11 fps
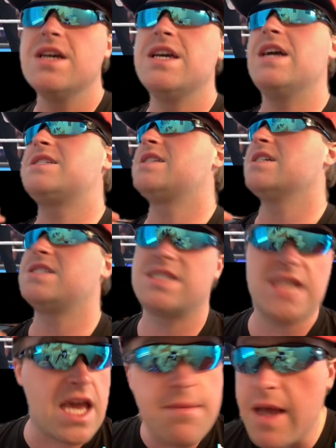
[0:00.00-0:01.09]
It's the
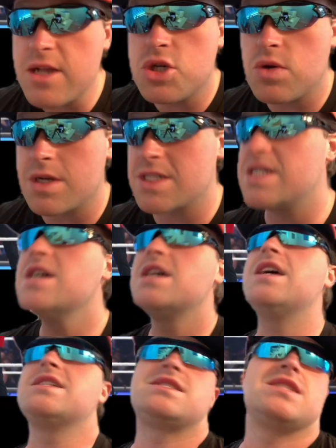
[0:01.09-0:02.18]
same entrance.
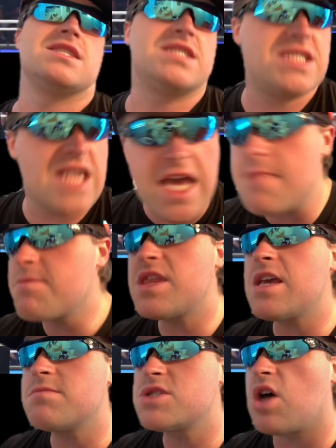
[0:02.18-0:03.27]
It's the same
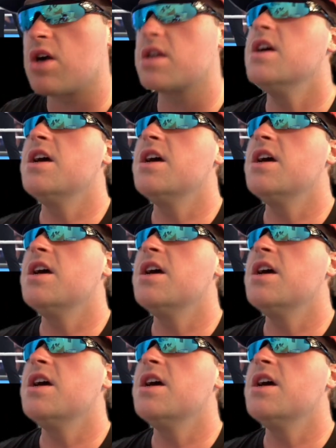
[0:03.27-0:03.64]
theme song.